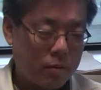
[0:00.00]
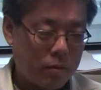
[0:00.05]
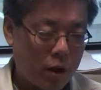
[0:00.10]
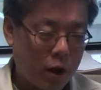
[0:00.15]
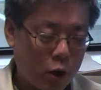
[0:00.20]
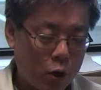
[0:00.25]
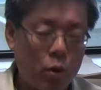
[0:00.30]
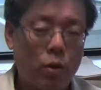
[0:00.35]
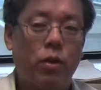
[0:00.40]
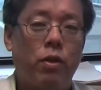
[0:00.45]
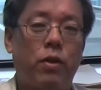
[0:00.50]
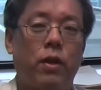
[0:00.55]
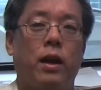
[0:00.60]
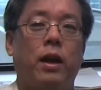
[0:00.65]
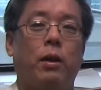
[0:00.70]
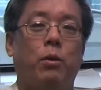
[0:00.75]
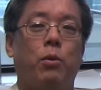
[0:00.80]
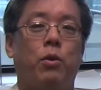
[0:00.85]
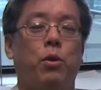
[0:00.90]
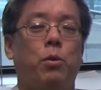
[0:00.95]
a good
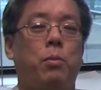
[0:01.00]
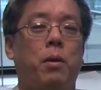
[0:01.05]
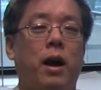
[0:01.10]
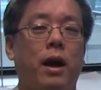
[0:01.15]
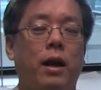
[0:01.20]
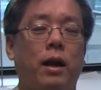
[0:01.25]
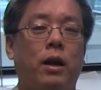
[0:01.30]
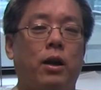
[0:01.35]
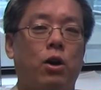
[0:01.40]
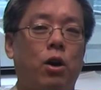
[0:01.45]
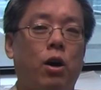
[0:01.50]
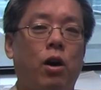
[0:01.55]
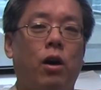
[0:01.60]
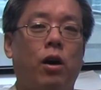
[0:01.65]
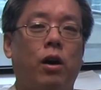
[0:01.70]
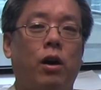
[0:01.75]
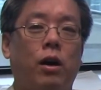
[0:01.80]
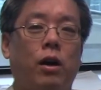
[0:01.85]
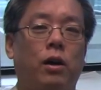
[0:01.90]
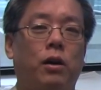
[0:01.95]
thing, whether you're buying a
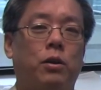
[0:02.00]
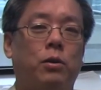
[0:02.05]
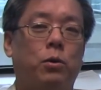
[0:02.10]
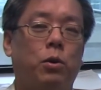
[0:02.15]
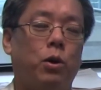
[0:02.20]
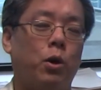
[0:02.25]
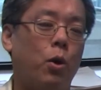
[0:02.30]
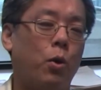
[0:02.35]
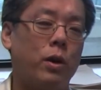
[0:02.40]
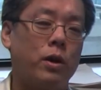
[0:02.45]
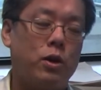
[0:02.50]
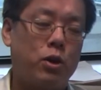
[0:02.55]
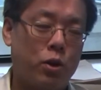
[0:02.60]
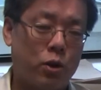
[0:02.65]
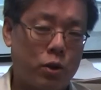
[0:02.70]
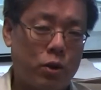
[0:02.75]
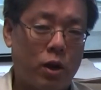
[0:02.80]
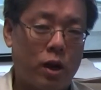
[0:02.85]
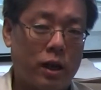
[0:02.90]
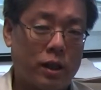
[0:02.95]
car or going to
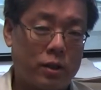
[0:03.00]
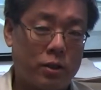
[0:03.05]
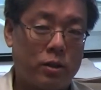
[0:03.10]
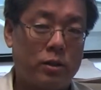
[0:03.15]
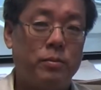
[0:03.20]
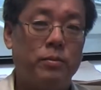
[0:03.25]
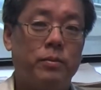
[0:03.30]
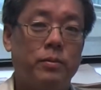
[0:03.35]
your doctor.